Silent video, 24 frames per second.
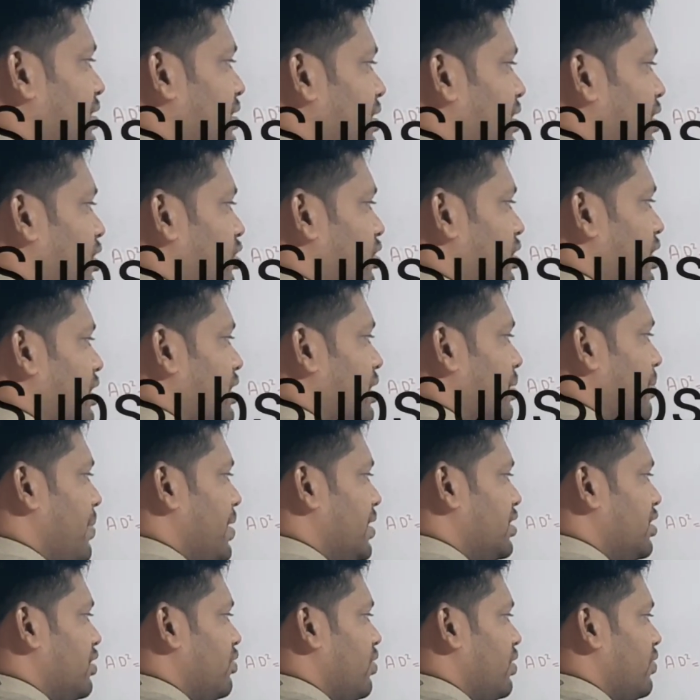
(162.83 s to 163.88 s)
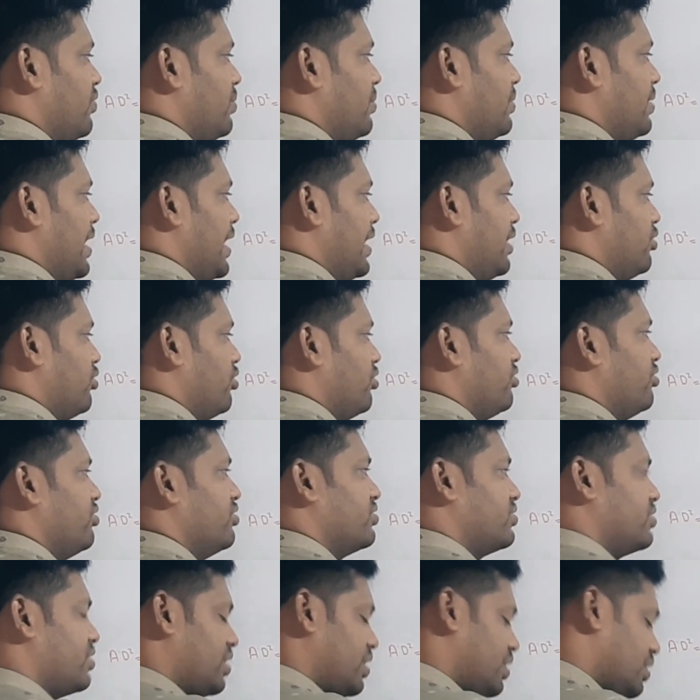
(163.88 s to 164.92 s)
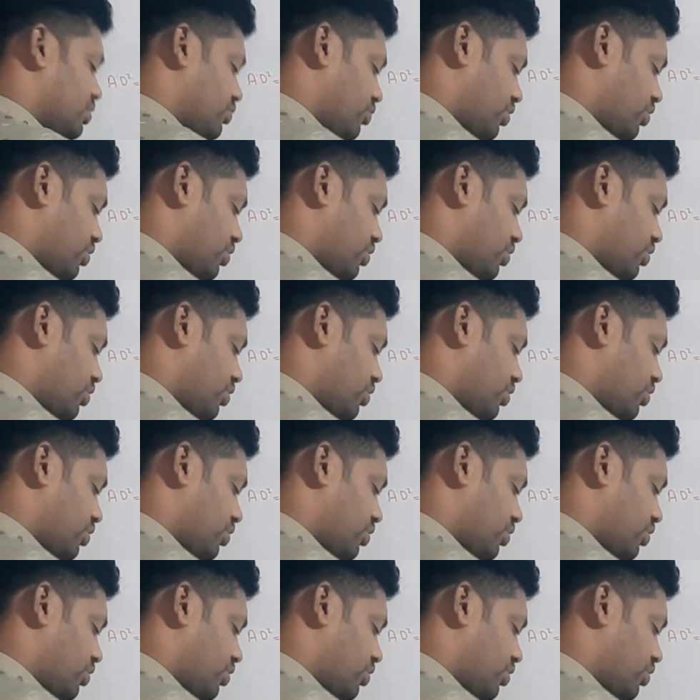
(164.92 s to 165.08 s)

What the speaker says: Okay, the method 1 will be lying on your screen.